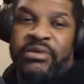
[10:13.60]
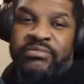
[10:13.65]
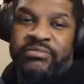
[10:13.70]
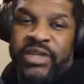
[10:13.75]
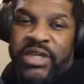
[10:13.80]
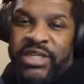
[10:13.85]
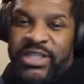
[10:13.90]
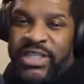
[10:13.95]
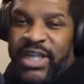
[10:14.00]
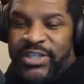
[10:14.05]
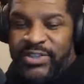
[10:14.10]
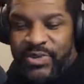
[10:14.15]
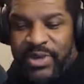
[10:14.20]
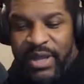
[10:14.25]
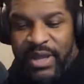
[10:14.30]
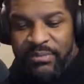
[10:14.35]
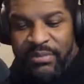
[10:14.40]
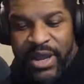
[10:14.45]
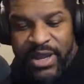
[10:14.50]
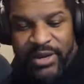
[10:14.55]
because that's
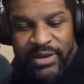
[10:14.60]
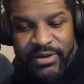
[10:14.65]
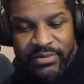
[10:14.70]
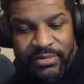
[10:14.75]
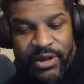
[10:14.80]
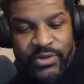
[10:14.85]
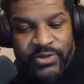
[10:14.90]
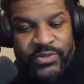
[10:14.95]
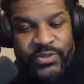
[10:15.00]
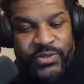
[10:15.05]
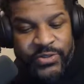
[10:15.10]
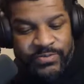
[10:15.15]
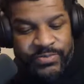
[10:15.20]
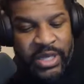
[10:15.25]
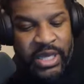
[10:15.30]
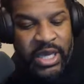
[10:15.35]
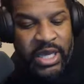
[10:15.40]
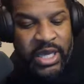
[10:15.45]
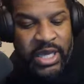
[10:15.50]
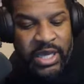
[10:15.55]
when they matter the most.
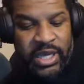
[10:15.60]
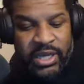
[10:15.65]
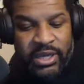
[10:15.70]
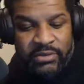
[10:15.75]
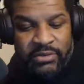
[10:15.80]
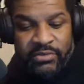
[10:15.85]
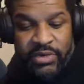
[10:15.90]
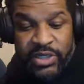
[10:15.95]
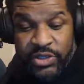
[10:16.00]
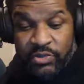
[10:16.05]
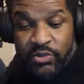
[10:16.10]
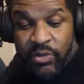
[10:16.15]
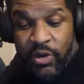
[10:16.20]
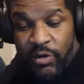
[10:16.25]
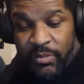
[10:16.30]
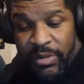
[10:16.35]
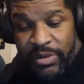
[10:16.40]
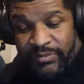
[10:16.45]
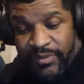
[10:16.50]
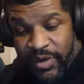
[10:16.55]
When you
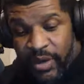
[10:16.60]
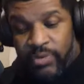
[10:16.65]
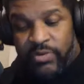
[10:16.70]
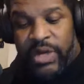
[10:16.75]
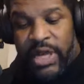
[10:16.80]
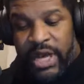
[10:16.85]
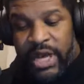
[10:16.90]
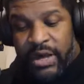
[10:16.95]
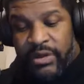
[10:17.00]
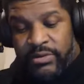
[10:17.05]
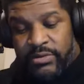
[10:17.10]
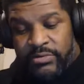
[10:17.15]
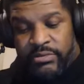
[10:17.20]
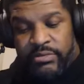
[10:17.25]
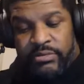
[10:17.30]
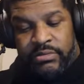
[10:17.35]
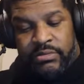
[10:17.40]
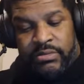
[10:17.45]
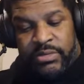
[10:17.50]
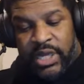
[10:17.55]
want my vote now,
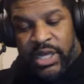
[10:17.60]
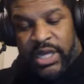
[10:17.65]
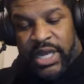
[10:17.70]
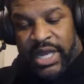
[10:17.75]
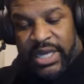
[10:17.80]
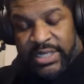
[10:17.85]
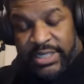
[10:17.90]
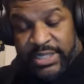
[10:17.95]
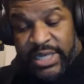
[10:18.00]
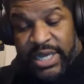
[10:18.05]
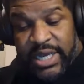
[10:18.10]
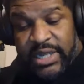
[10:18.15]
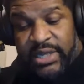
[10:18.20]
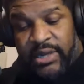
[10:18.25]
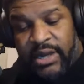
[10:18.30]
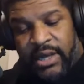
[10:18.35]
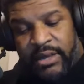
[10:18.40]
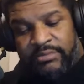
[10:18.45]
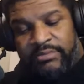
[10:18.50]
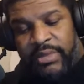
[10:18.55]
and I can say to
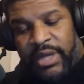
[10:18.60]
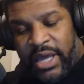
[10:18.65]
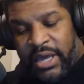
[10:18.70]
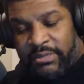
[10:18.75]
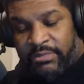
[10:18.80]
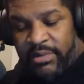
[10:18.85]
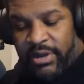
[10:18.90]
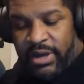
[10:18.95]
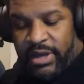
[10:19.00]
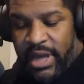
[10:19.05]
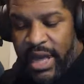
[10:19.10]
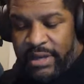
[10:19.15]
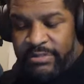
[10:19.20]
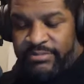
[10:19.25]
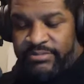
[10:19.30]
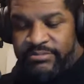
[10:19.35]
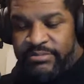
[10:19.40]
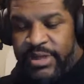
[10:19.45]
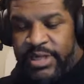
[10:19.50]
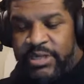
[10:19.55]
you, hey, bro,
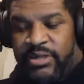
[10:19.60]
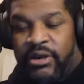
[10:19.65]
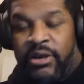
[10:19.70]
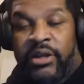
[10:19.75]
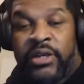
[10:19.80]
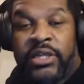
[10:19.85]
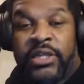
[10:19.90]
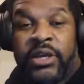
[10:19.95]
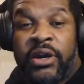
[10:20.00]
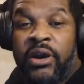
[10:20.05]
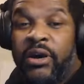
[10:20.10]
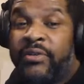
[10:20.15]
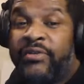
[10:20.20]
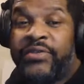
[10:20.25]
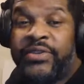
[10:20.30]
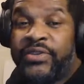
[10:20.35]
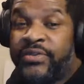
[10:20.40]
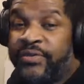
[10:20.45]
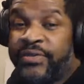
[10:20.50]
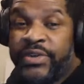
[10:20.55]
I've been calling your
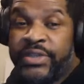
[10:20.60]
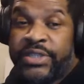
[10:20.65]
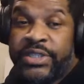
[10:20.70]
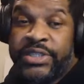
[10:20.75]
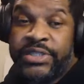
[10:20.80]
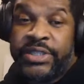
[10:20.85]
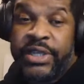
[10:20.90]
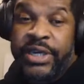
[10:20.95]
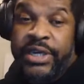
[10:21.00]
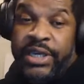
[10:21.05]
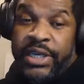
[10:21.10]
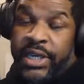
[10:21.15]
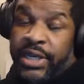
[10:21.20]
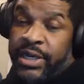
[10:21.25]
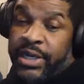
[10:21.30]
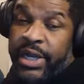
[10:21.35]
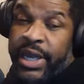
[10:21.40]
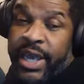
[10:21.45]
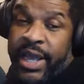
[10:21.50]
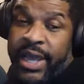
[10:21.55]
office for a
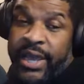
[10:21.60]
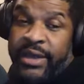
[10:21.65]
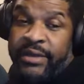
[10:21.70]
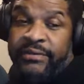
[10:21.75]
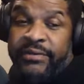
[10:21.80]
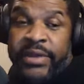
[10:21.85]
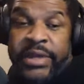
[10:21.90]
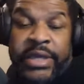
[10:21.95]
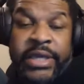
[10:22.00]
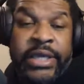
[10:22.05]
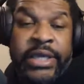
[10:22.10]
year and a half.